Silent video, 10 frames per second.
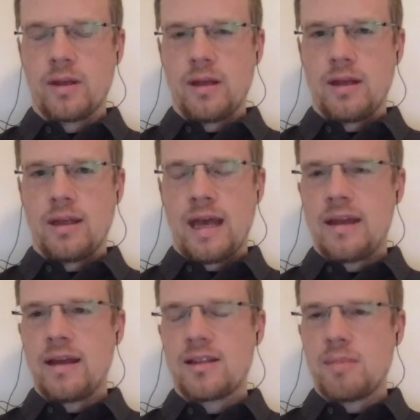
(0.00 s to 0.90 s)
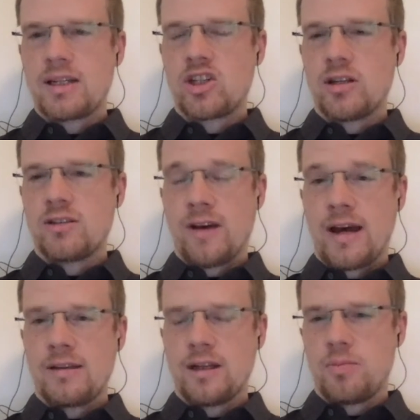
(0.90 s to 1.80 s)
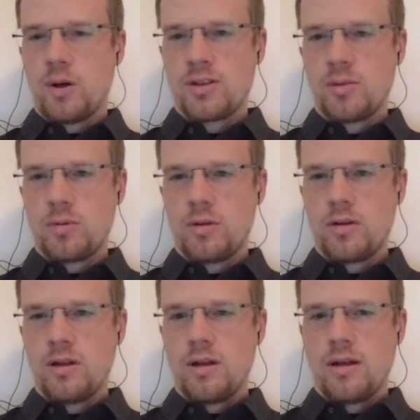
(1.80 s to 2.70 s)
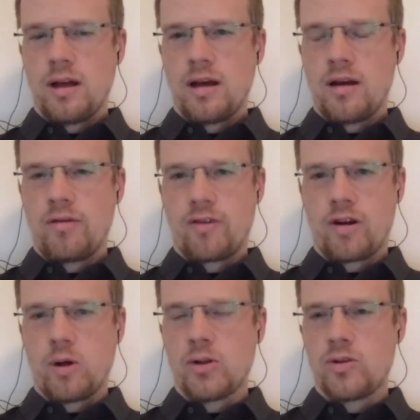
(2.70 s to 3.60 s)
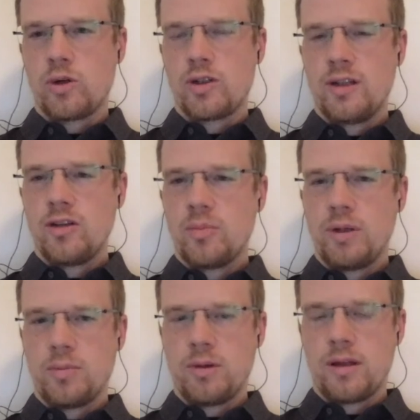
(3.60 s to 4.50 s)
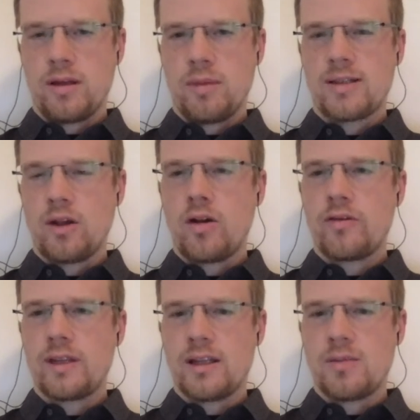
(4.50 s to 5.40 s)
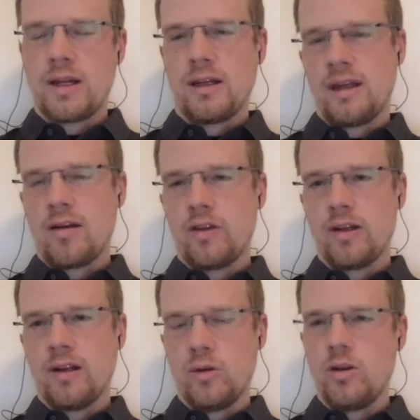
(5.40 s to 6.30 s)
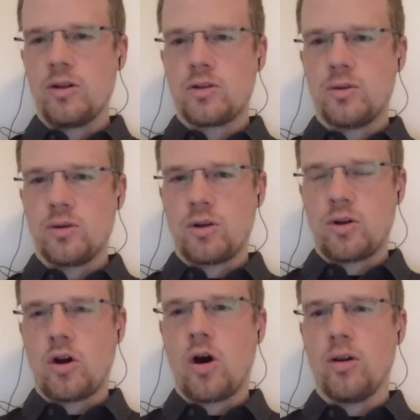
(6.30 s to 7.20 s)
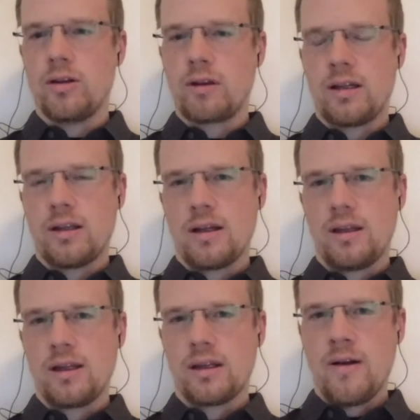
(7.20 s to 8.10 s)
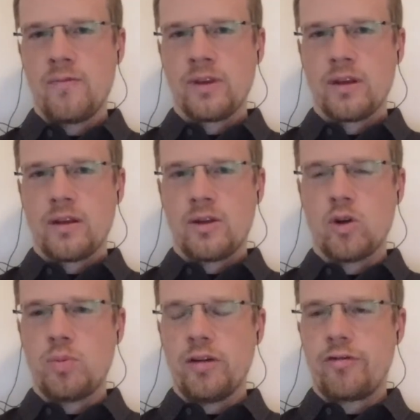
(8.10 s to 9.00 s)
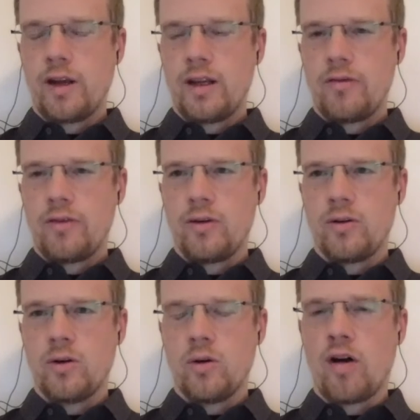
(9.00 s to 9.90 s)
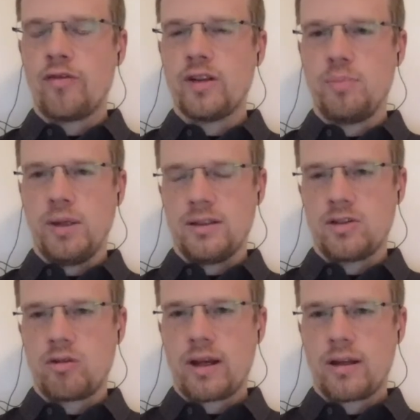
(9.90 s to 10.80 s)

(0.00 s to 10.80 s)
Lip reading: getting as much advice as possible from also more senior people, I think makes a lot of sense. But at the end of the day, you need to call it, right? And I think don't be afraid if you go off the beaten track,